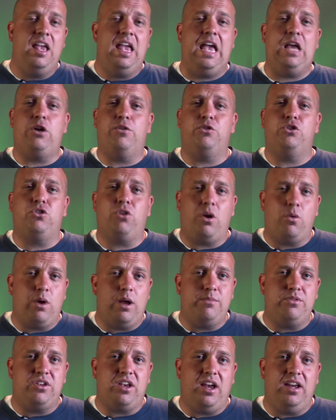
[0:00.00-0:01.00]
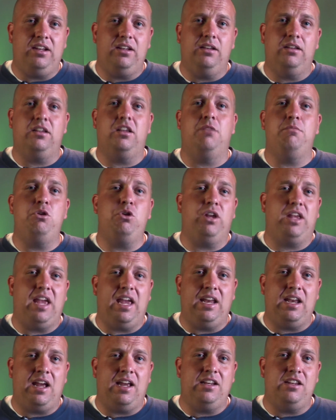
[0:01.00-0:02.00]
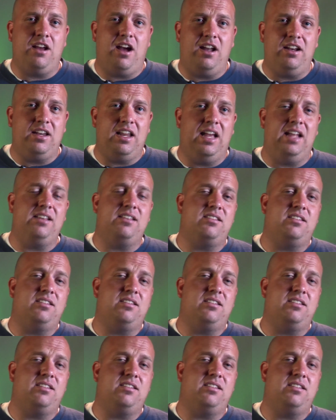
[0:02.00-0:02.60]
head over to our website, CommuniCanine.net,